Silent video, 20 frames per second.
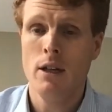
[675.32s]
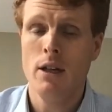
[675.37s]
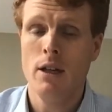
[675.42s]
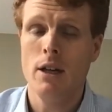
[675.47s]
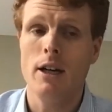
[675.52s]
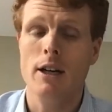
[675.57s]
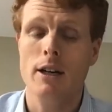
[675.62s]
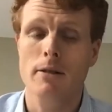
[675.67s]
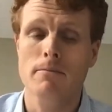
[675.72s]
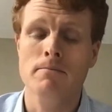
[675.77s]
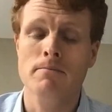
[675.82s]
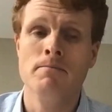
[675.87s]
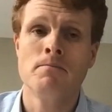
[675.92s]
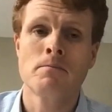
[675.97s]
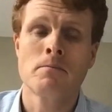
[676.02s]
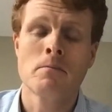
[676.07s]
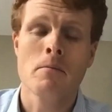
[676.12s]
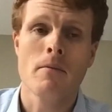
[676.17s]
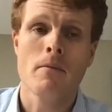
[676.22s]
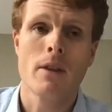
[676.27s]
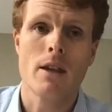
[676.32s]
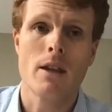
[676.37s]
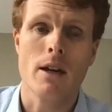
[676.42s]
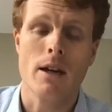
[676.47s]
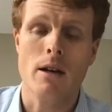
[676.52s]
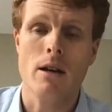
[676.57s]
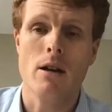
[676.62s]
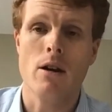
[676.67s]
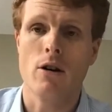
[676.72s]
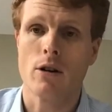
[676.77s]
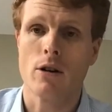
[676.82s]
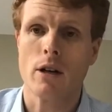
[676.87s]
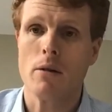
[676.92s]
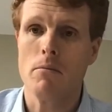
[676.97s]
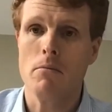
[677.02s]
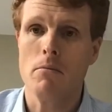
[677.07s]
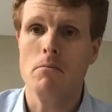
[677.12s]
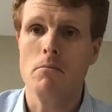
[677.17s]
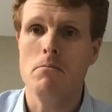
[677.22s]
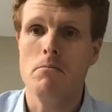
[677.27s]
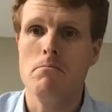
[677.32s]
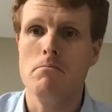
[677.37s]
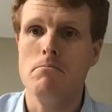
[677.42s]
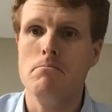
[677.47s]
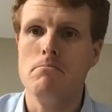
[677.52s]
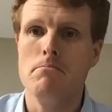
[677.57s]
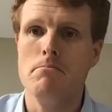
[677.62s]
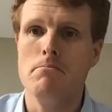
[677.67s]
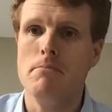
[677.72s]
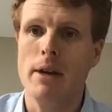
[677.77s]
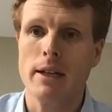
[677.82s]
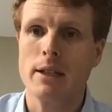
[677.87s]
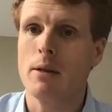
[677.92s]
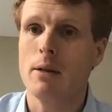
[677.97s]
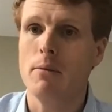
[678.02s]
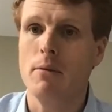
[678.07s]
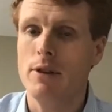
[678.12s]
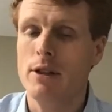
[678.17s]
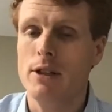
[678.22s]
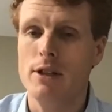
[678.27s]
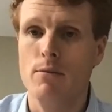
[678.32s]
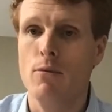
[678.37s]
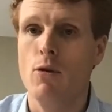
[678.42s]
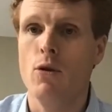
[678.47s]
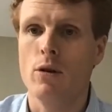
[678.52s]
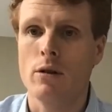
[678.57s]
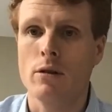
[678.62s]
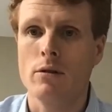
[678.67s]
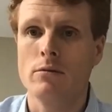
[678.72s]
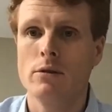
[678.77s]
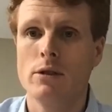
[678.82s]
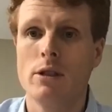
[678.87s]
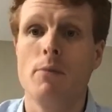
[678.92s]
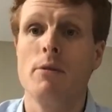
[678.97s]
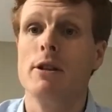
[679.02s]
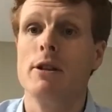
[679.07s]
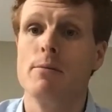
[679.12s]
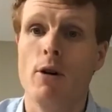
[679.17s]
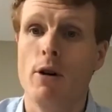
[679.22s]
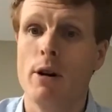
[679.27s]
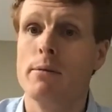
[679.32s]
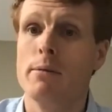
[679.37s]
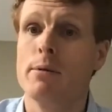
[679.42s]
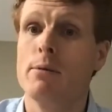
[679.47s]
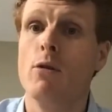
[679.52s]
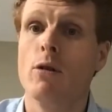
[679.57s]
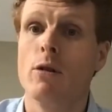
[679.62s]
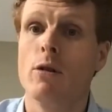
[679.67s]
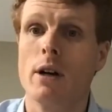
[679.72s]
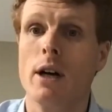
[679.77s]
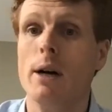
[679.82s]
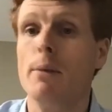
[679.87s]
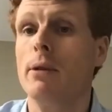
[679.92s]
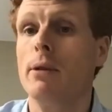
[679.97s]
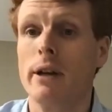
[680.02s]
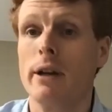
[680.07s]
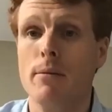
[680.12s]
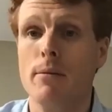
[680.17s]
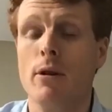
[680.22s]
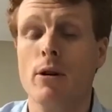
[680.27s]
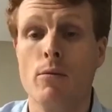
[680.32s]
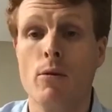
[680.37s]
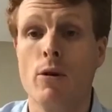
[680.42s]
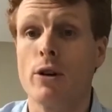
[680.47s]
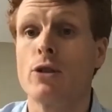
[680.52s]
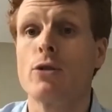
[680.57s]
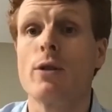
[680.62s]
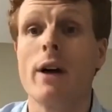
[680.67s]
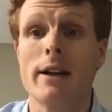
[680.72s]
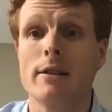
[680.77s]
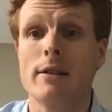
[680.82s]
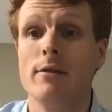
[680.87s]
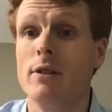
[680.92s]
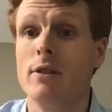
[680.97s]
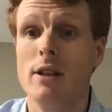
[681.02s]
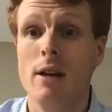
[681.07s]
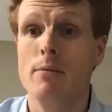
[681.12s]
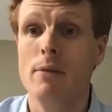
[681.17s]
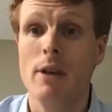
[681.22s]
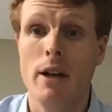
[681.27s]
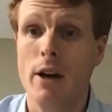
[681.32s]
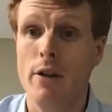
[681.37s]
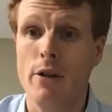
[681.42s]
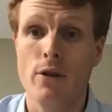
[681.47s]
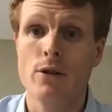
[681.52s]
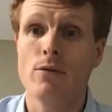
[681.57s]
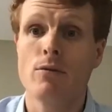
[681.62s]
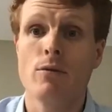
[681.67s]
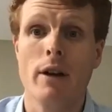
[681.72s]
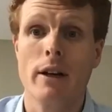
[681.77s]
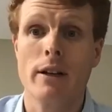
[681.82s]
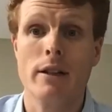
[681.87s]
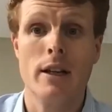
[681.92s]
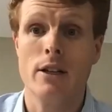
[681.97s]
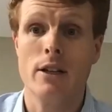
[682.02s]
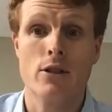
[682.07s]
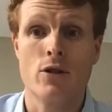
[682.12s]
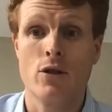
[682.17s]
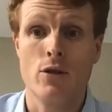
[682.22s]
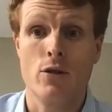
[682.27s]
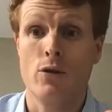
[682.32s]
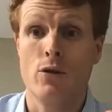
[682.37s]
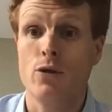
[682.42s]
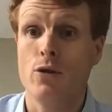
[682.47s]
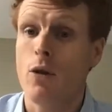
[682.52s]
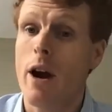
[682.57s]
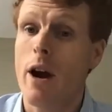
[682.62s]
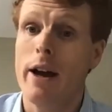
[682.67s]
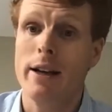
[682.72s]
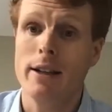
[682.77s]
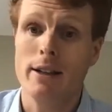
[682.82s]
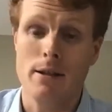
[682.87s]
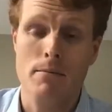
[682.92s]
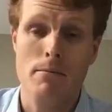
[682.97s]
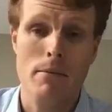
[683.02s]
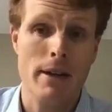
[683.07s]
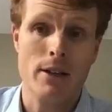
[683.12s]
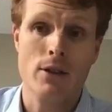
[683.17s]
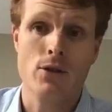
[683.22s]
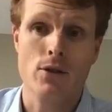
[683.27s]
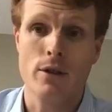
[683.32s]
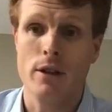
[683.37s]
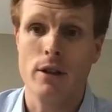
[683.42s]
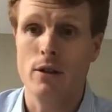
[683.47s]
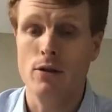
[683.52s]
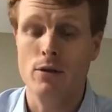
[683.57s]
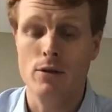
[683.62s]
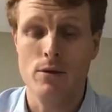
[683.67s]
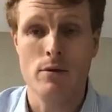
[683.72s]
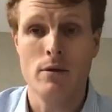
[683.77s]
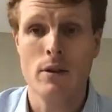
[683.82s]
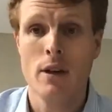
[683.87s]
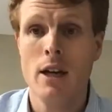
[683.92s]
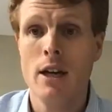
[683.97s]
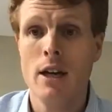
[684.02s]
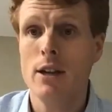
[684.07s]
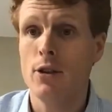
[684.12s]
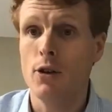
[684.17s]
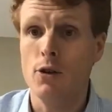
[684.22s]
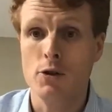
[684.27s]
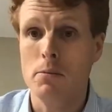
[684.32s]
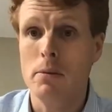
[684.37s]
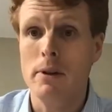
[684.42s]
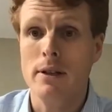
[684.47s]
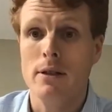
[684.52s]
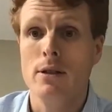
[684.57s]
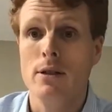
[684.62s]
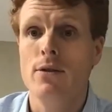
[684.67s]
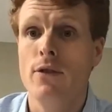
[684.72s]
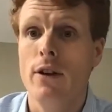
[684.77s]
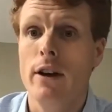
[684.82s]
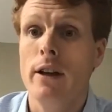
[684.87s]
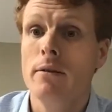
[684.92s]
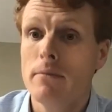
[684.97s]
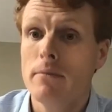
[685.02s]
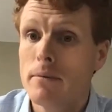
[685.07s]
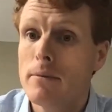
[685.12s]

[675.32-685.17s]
that are going to make some of these programs more applicable and more attractive to them than others, right? And so they're trying to make sure that those pieces fit.